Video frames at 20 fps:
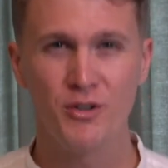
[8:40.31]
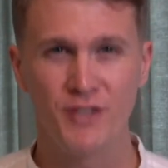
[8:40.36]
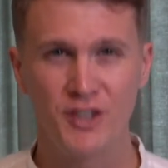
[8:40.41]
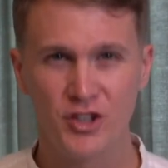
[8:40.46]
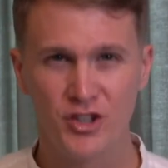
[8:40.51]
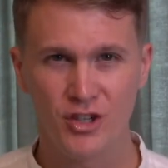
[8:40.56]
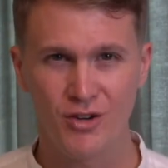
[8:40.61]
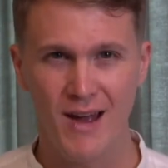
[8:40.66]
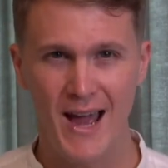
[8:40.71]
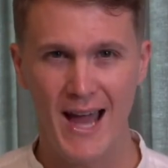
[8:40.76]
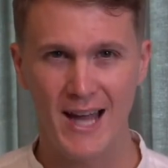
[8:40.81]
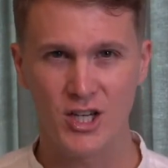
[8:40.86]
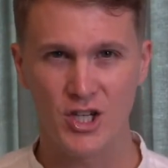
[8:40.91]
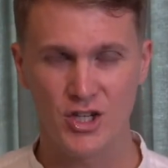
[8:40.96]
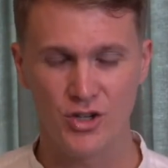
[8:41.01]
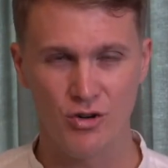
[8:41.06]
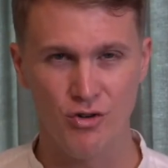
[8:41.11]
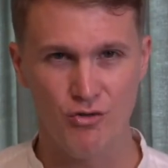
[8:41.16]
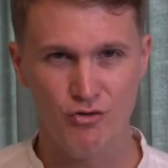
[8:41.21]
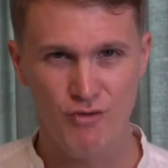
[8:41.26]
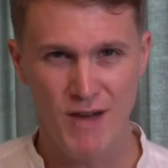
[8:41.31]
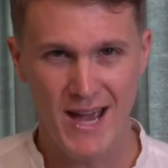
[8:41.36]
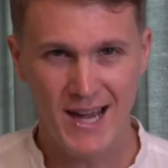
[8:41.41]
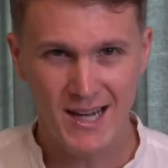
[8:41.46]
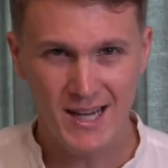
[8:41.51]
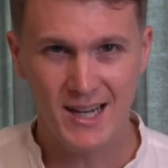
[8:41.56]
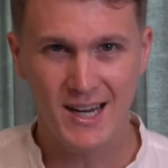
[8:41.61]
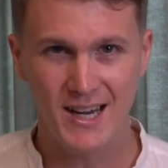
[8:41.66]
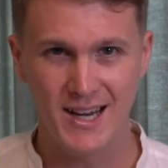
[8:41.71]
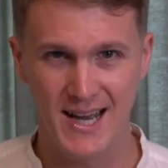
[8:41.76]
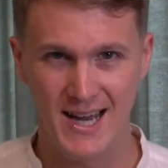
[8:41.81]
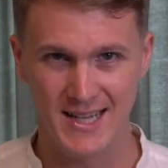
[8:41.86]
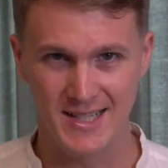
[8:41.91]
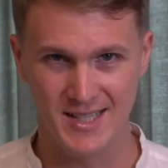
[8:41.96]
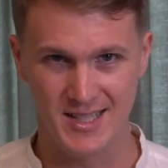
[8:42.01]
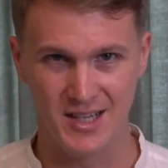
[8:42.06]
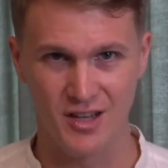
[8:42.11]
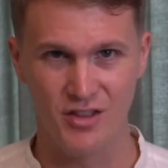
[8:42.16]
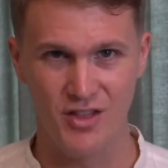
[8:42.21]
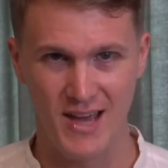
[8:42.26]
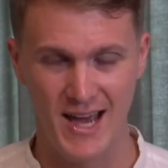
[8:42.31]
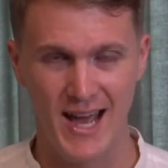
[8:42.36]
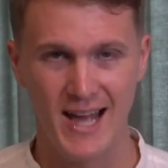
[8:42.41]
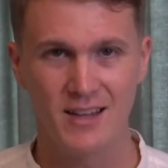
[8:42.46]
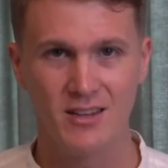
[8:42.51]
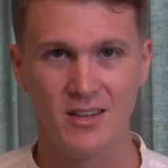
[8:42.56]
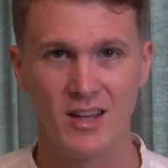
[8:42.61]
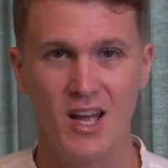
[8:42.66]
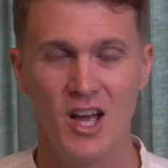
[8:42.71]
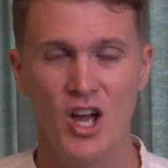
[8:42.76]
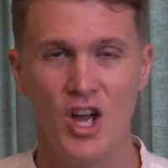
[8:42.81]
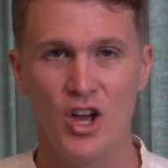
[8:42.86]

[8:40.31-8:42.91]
interaction or recognizing that,